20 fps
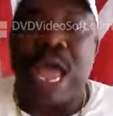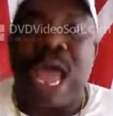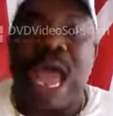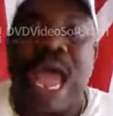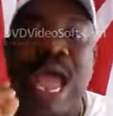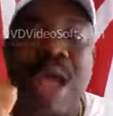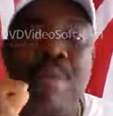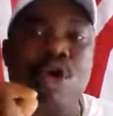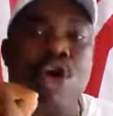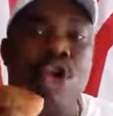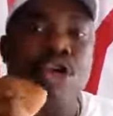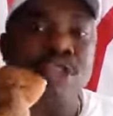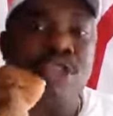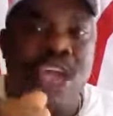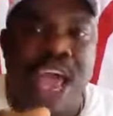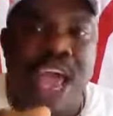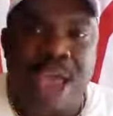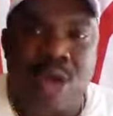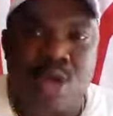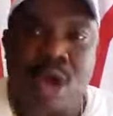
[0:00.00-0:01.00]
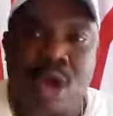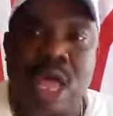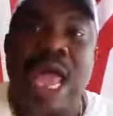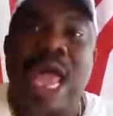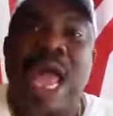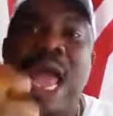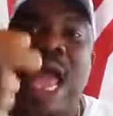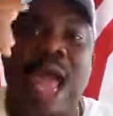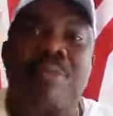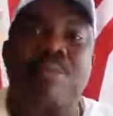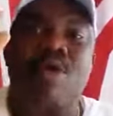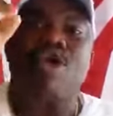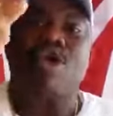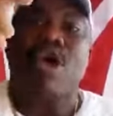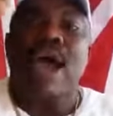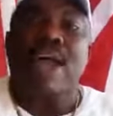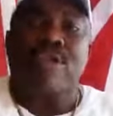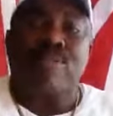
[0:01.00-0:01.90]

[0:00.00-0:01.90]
I'm going to tell you. I'm going to